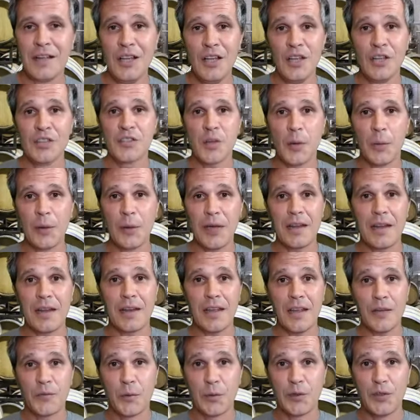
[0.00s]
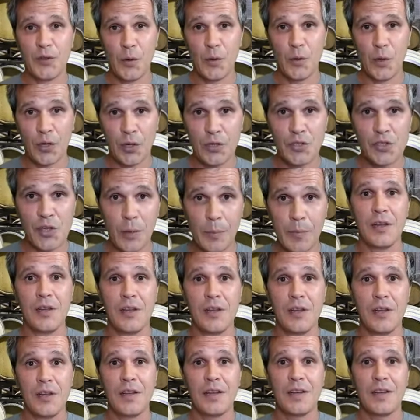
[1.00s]
So again, if we do a good job in the
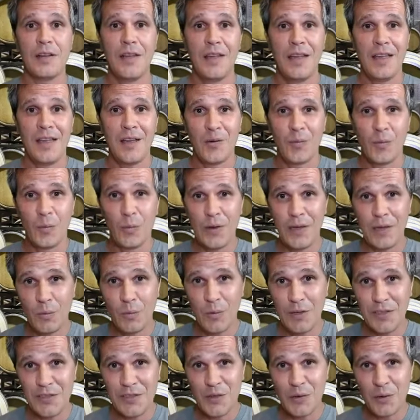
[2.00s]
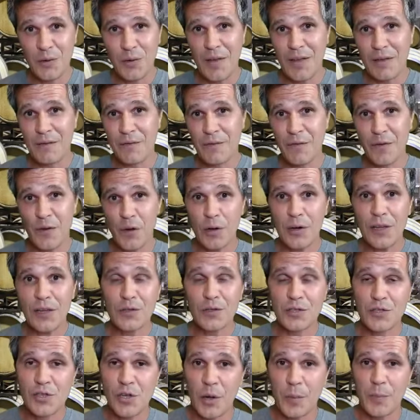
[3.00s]
vineyard, we we do a very good
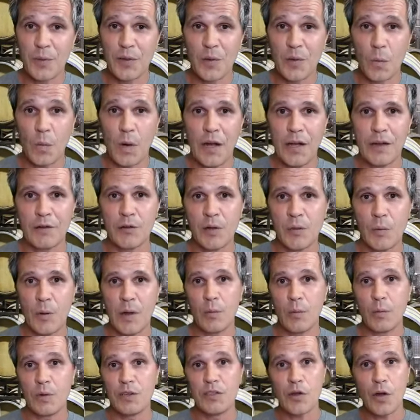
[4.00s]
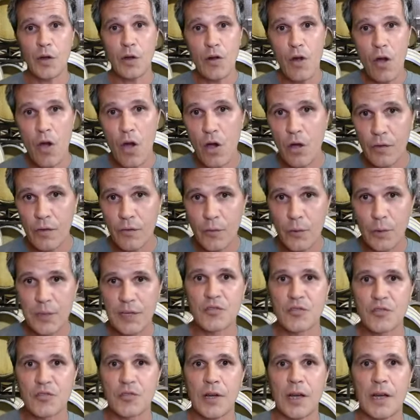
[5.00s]
job in the winery where we don't over
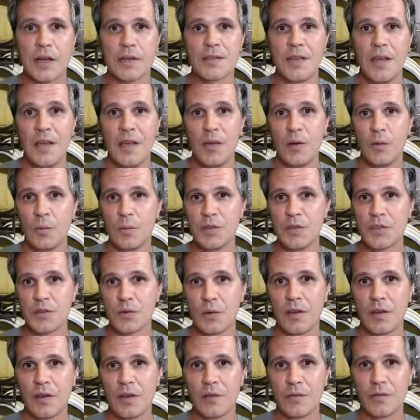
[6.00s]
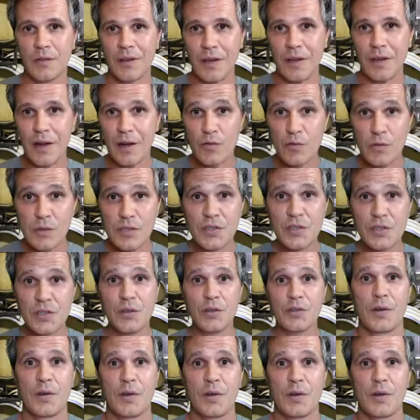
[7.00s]
extract. We sort of kind of
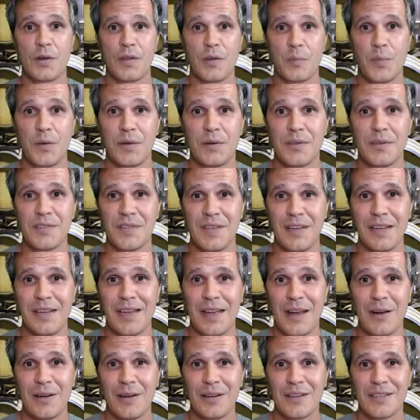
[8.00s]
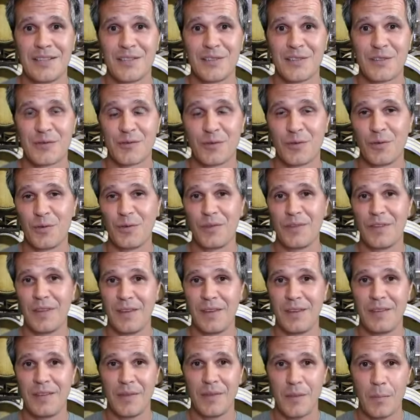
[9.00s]
reduce sort of the pyrazinic characters through
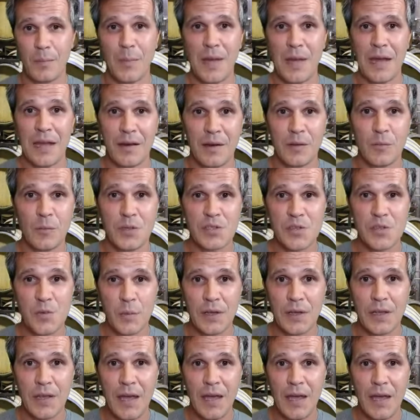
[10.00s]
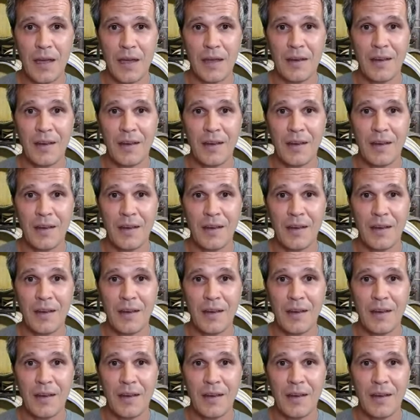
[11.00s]
the the manner in which we can.